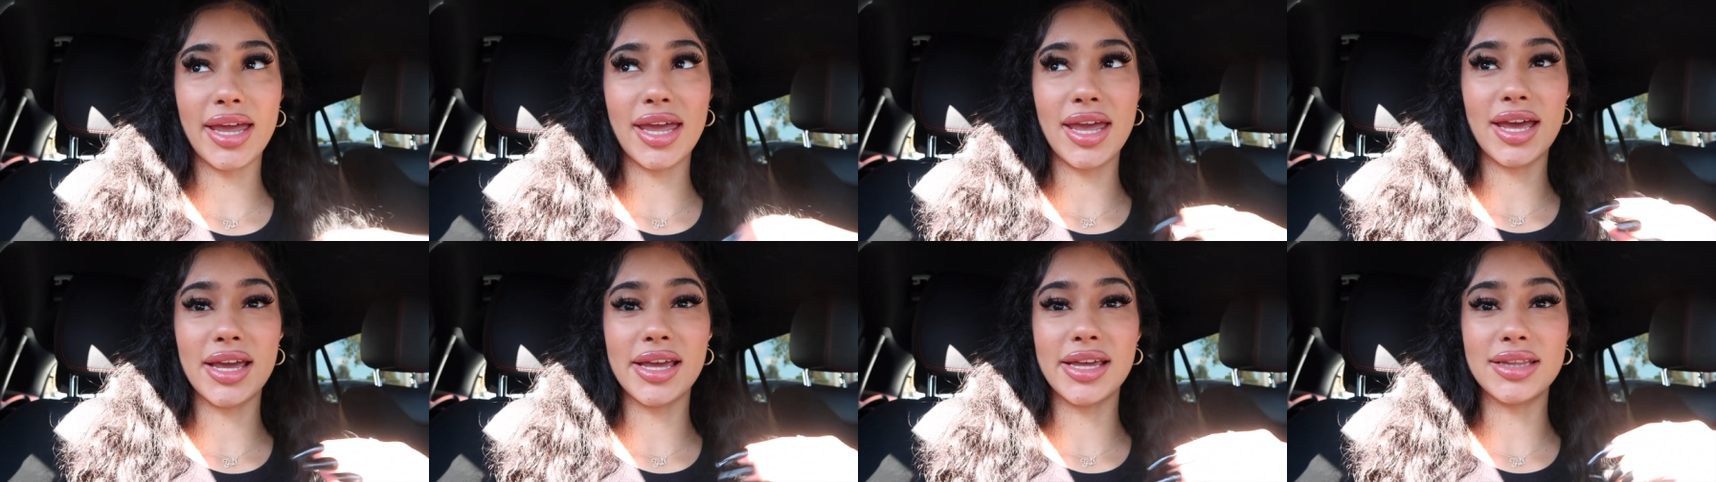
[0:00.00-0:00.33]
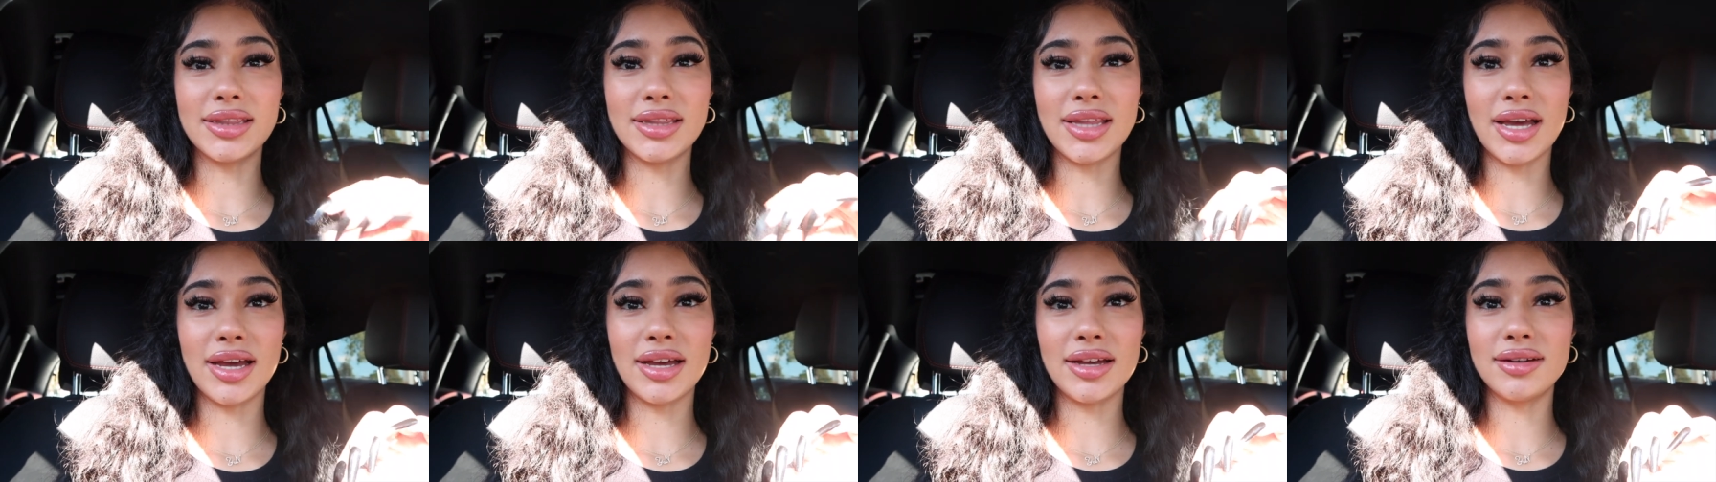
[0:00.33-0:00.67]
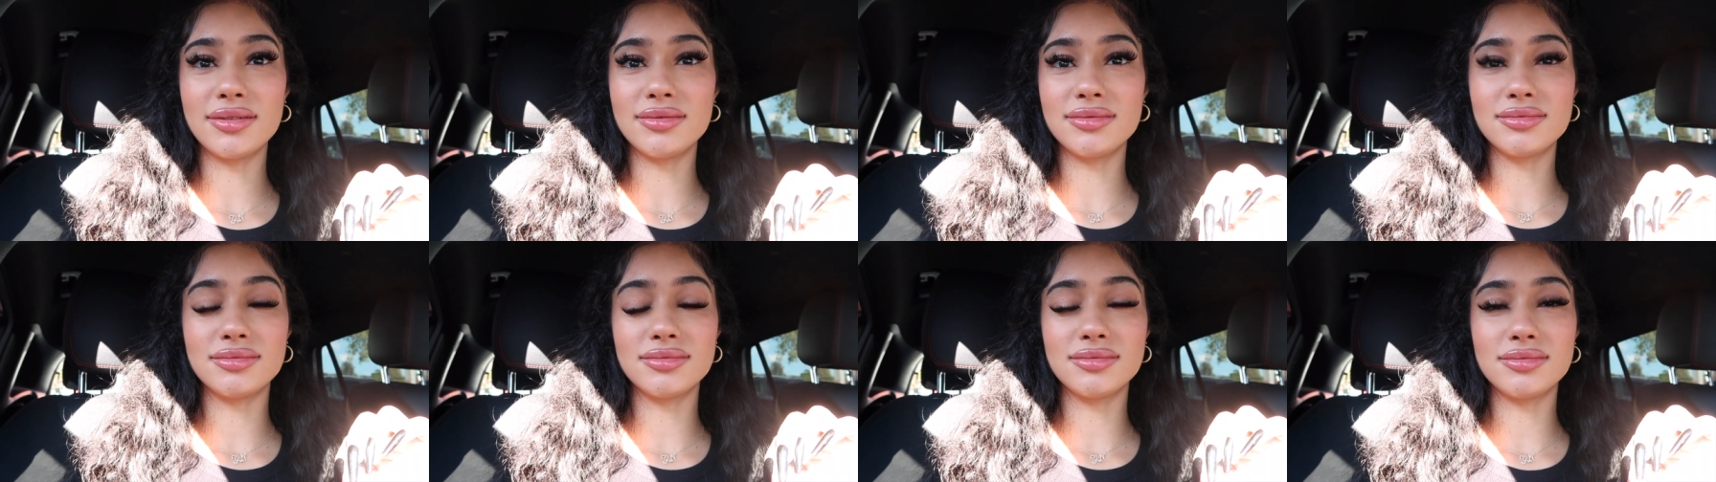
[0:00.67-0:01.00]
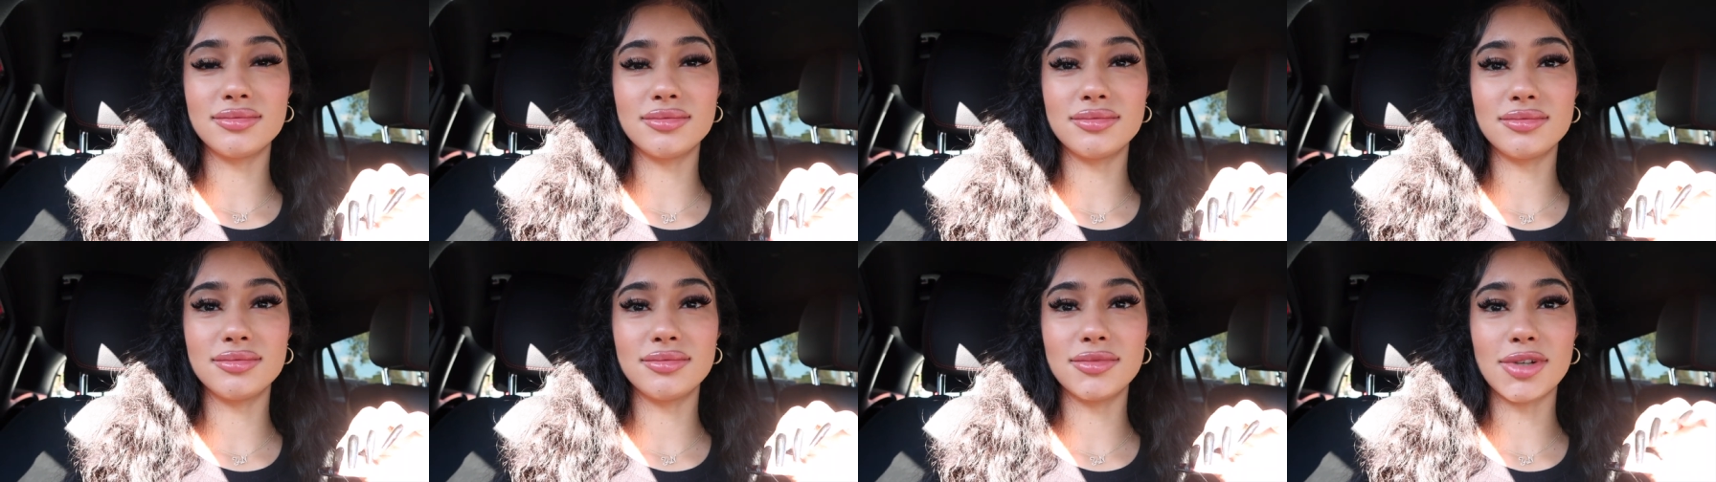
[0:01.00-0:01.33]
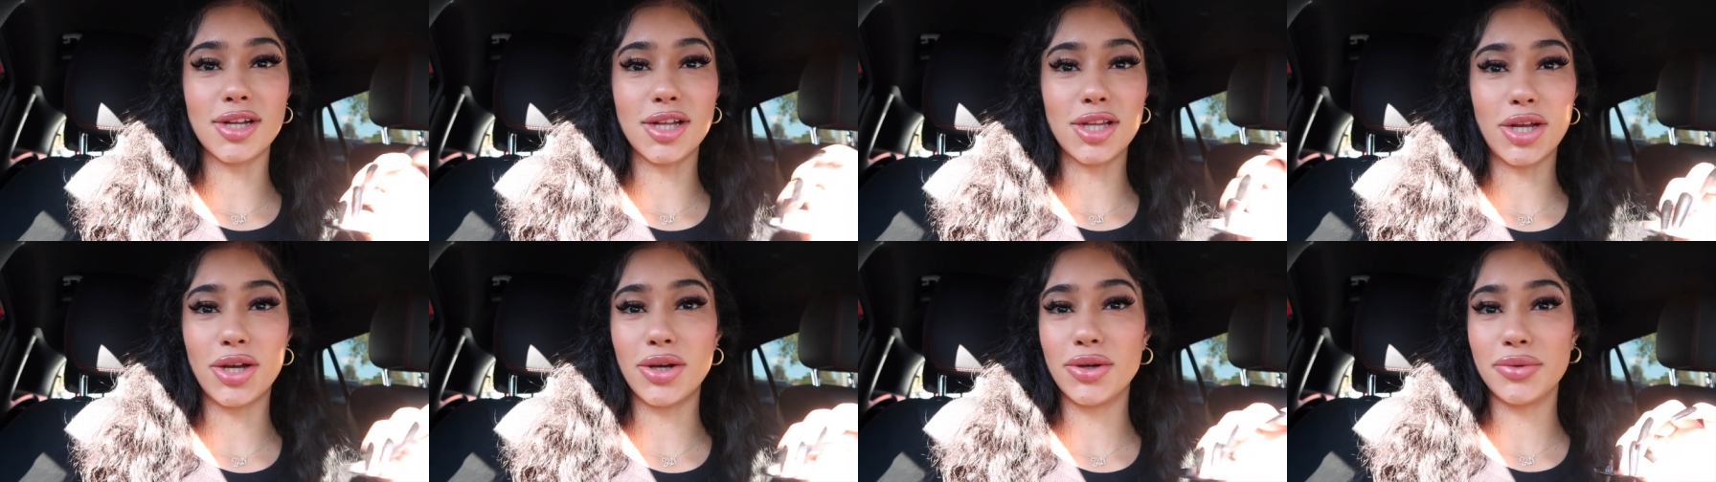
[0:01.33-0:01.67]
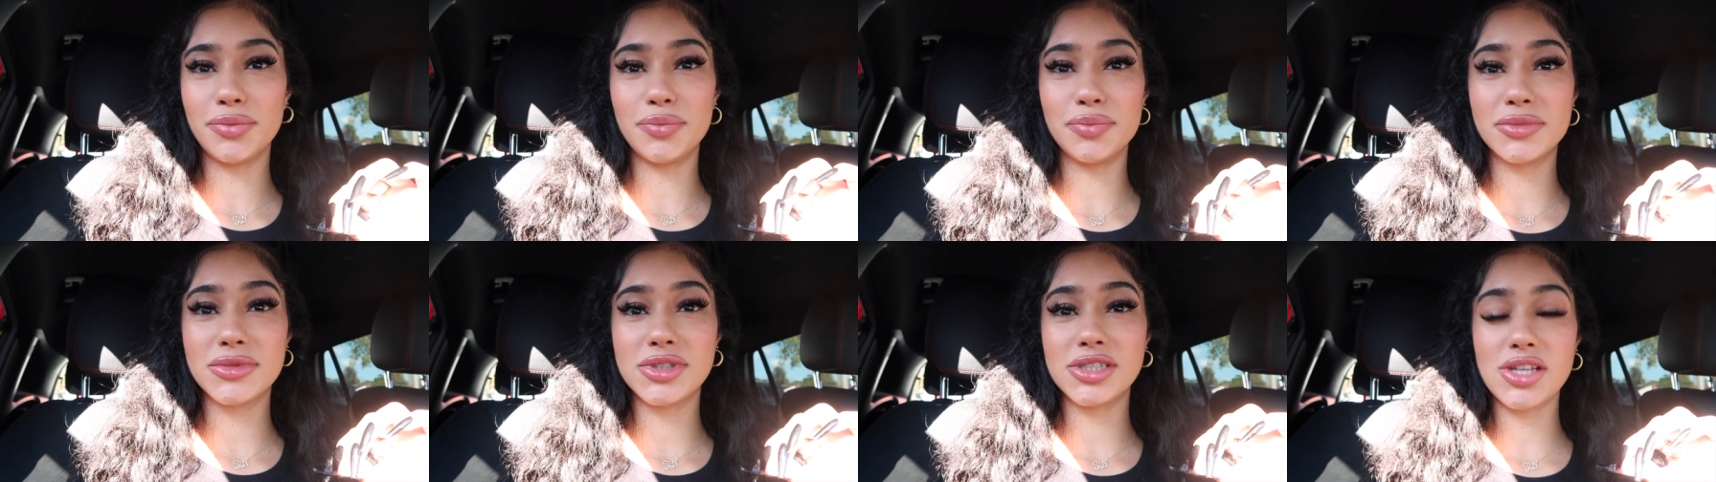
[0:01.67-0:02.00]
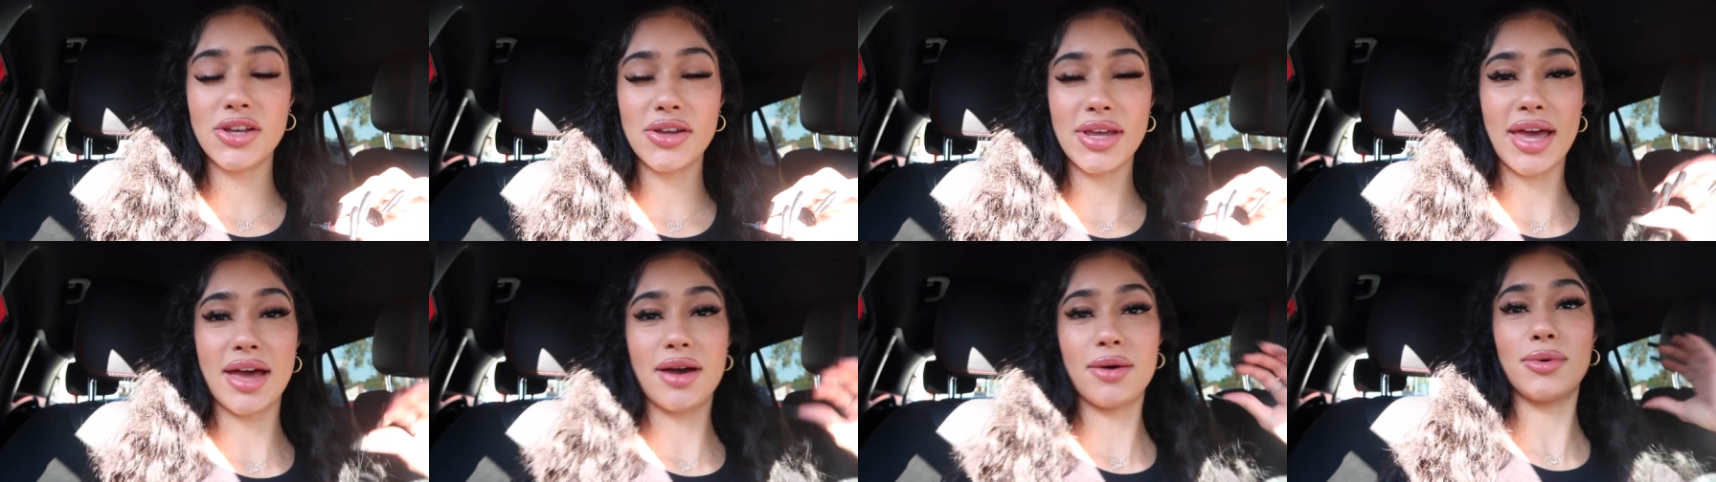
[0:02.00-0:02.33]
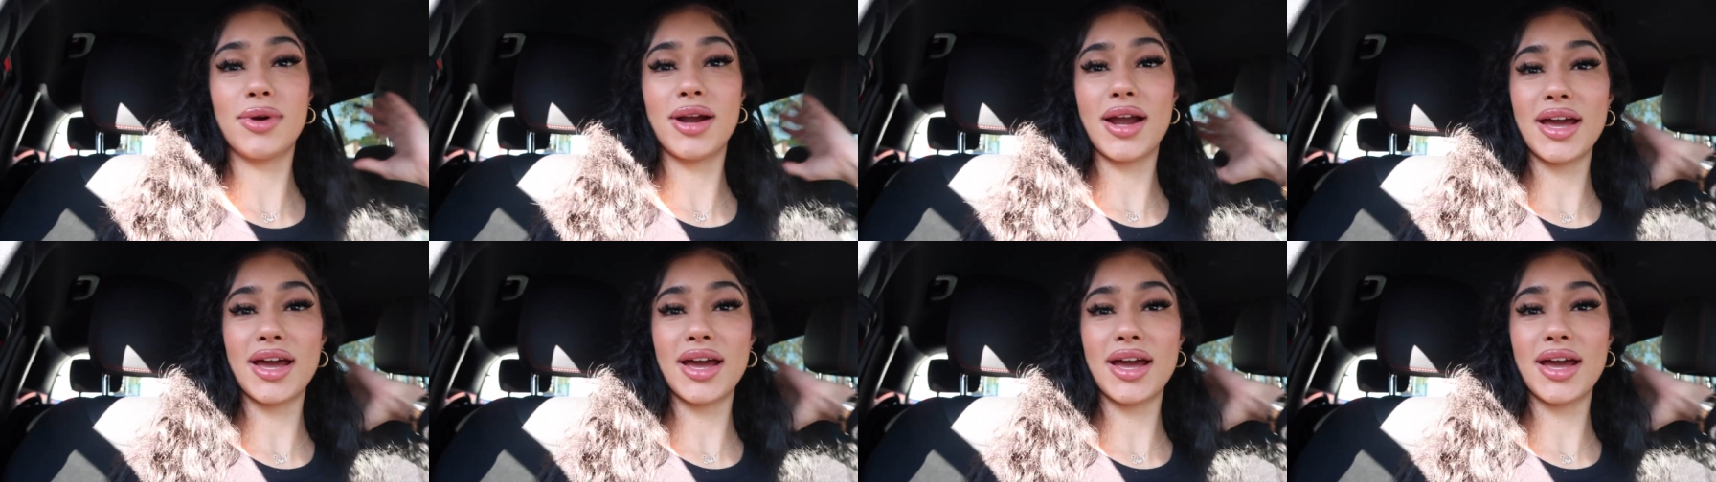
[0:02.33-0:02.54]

can't eat that alone. So yeah, we're